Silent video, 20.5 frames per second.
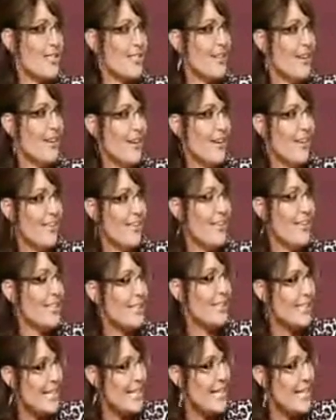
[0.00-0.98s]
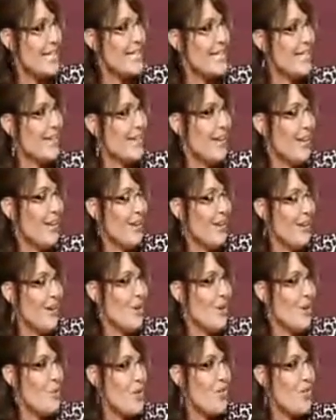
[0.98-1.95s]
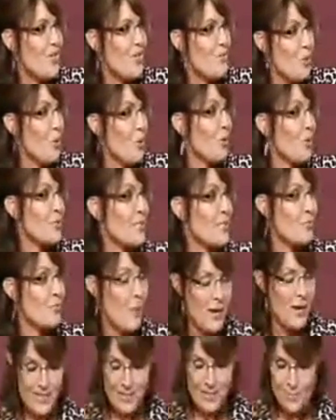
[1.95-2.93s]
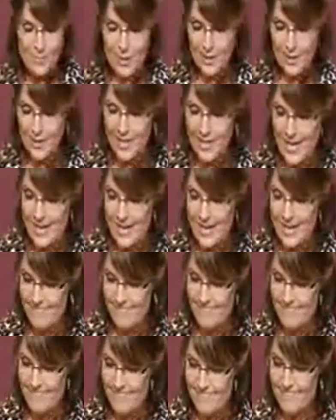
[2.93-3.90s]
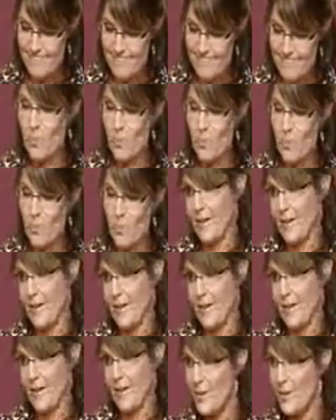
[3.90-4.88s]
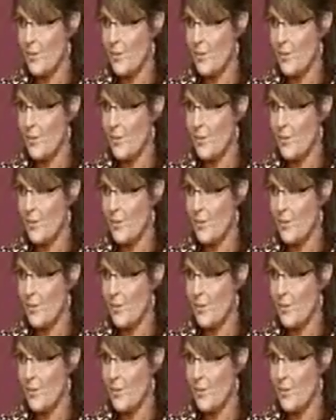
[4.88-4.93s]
the elite with more responsibility? I know that we are